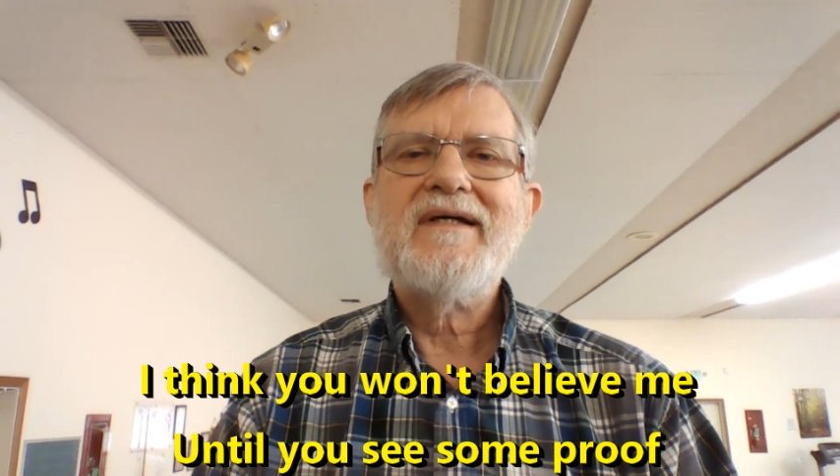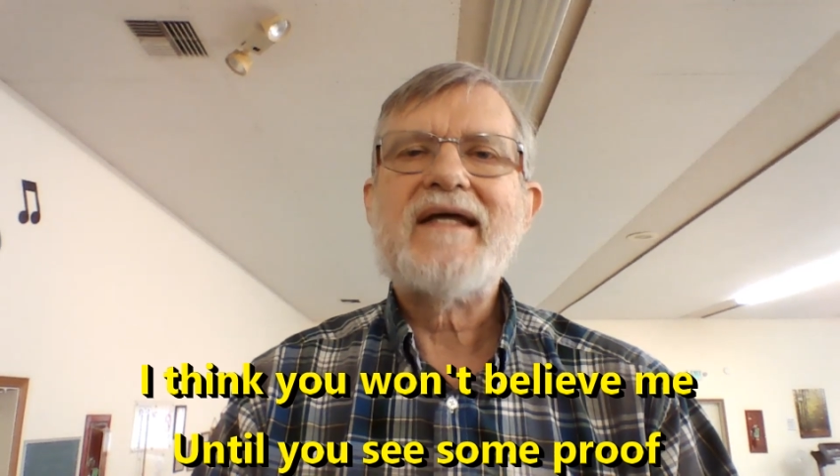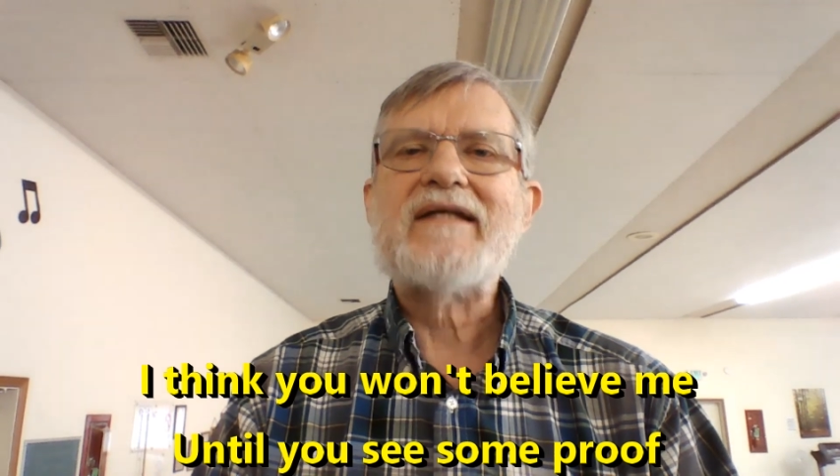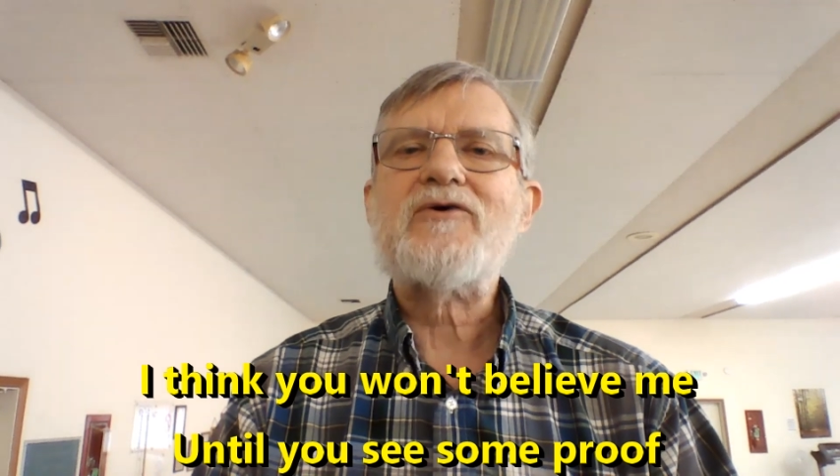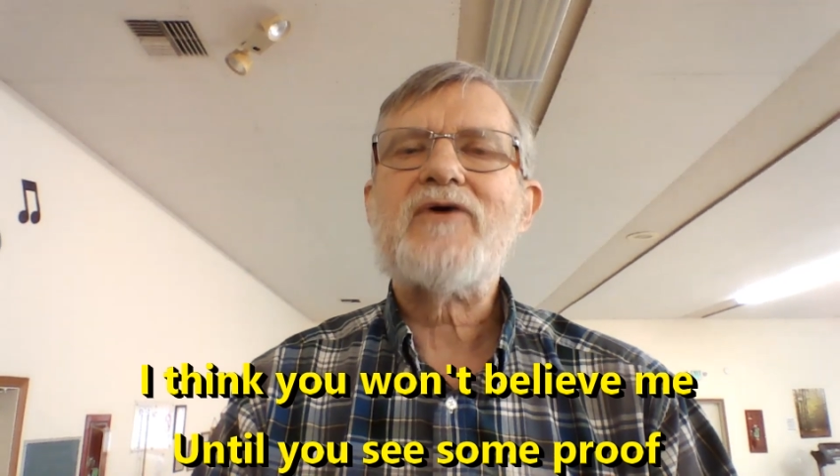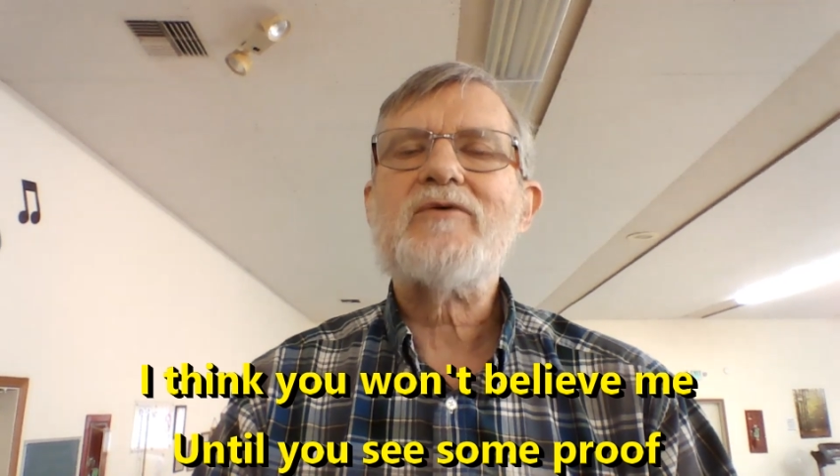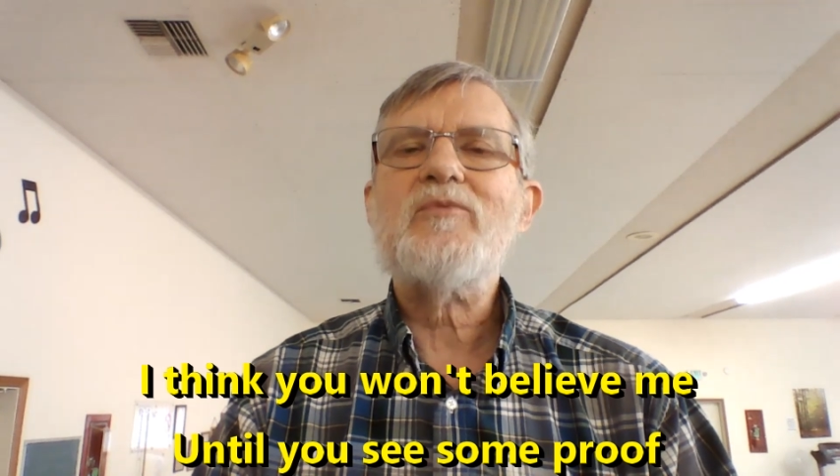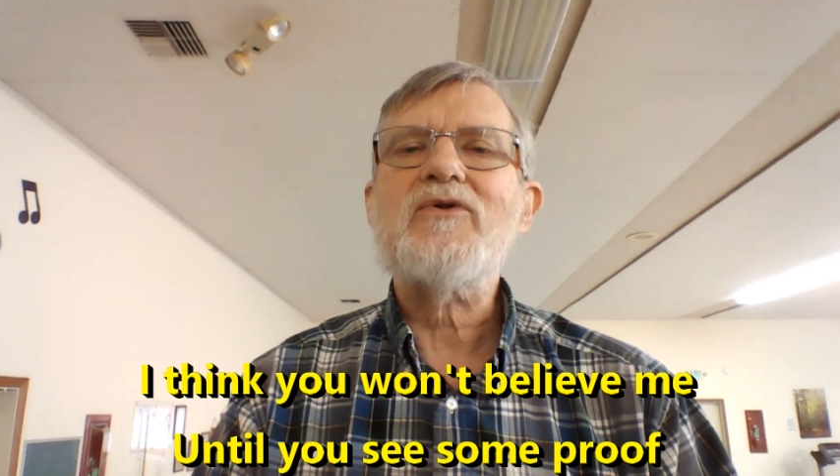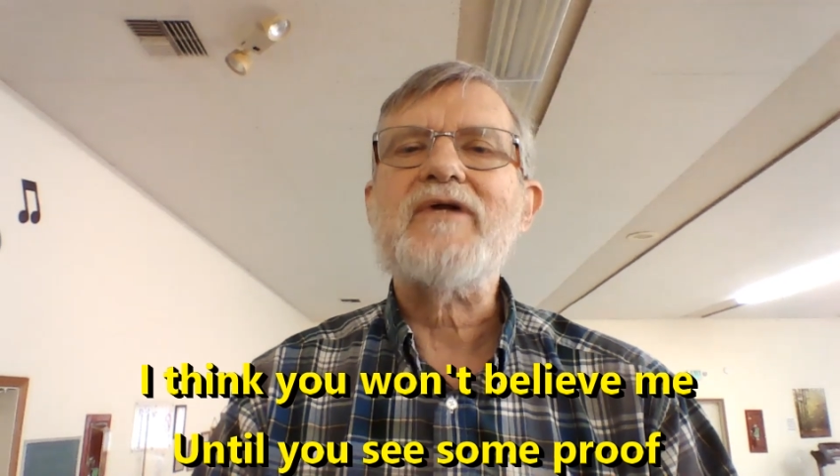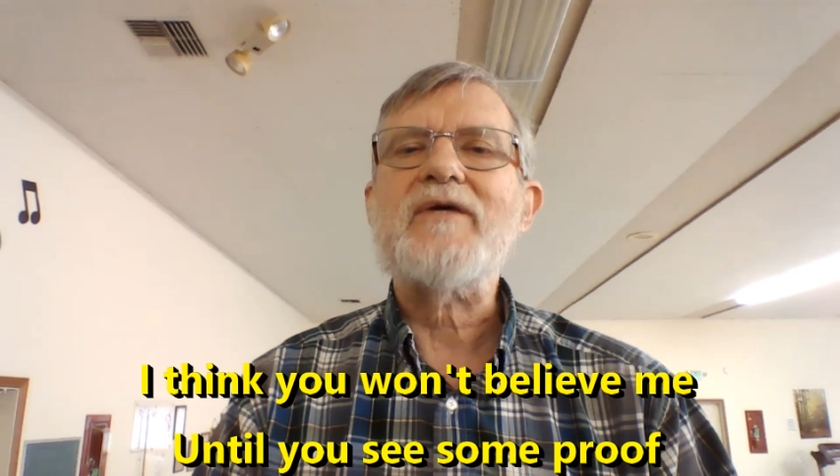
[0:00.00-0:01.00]

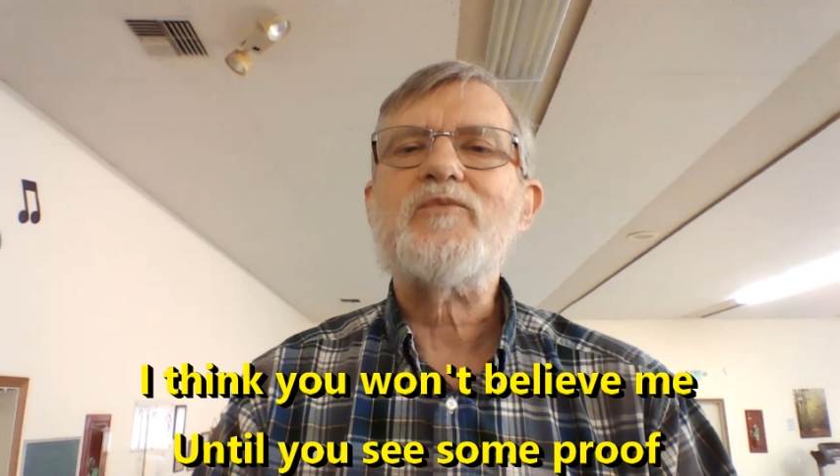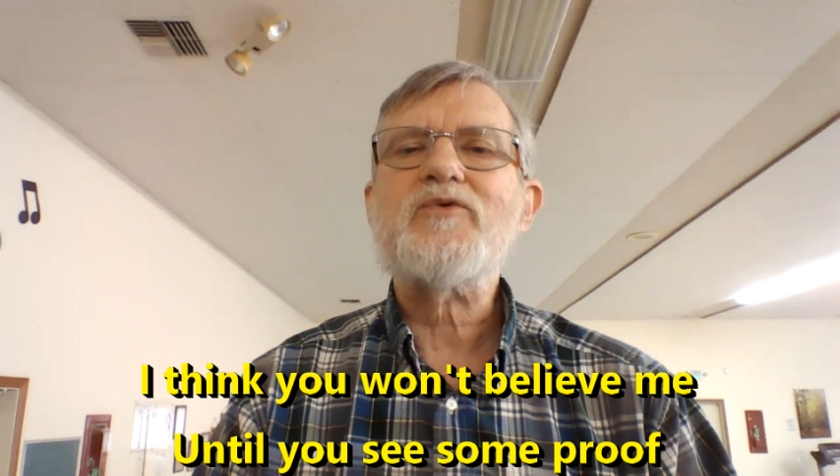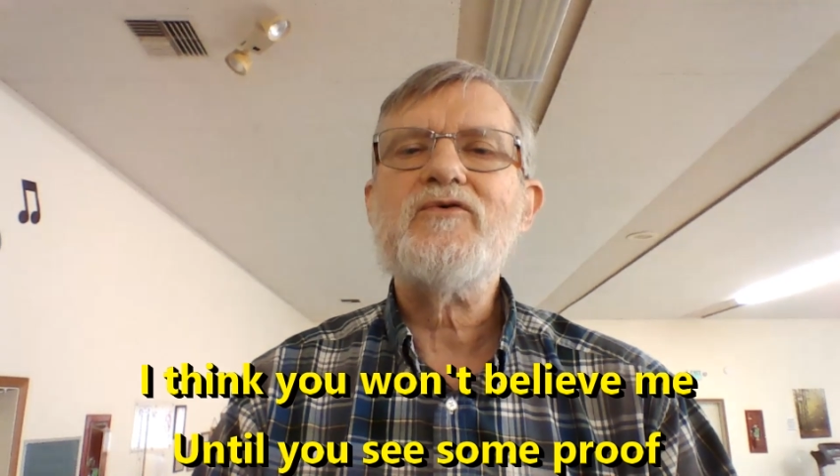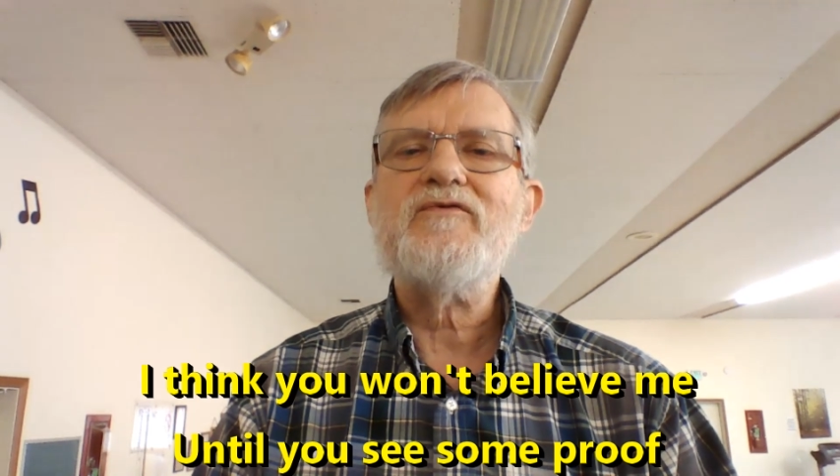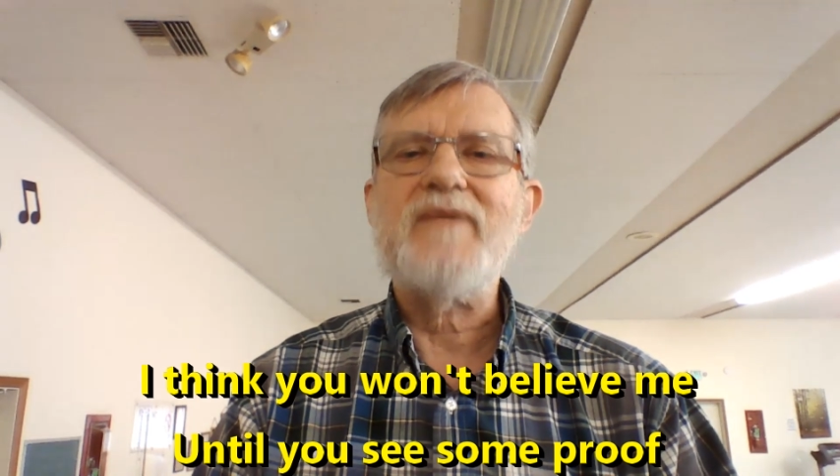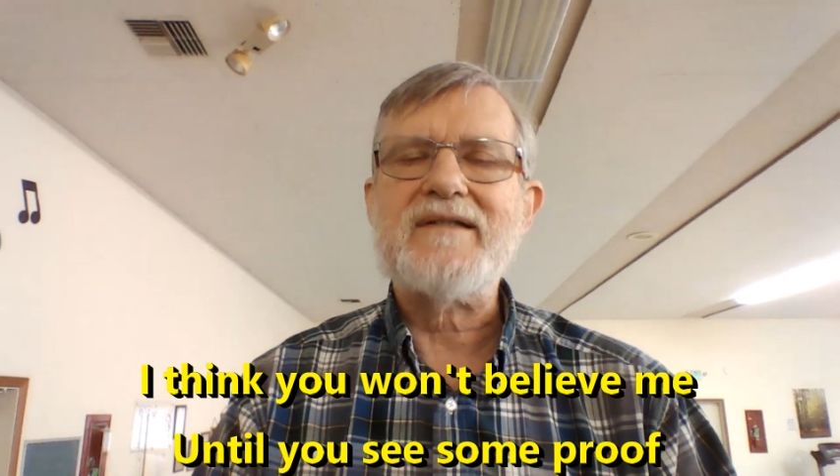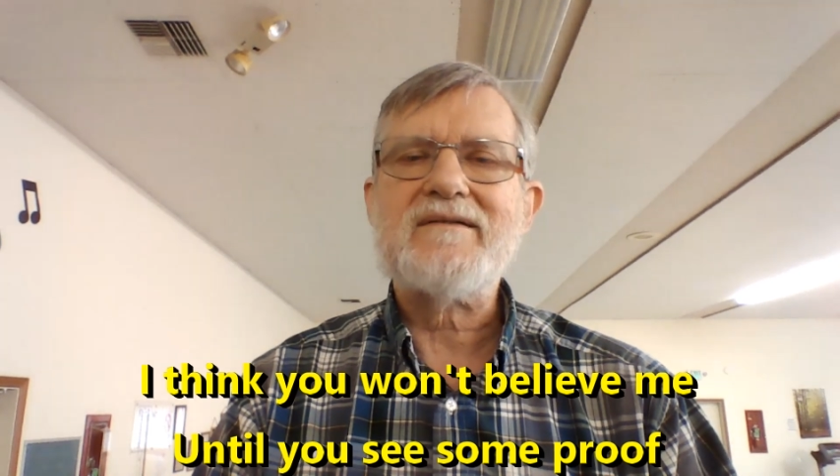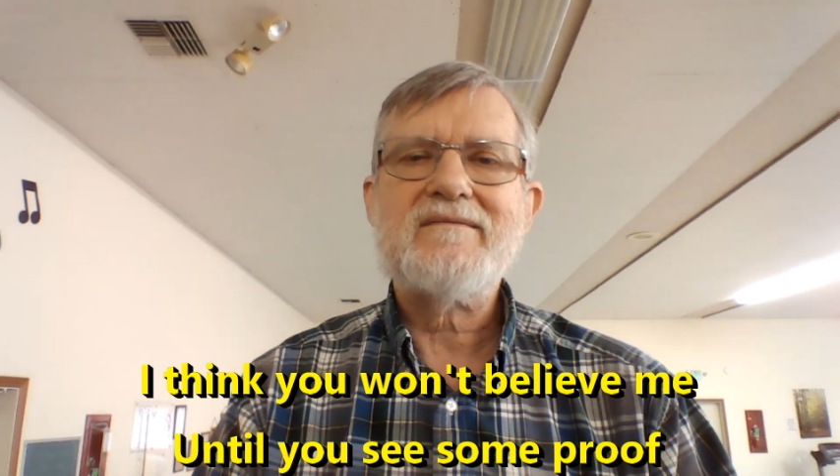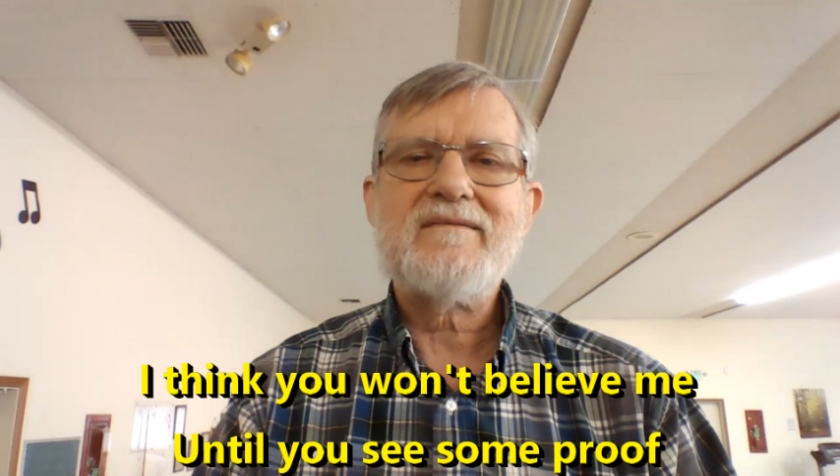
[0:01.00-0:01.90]
incredible improvement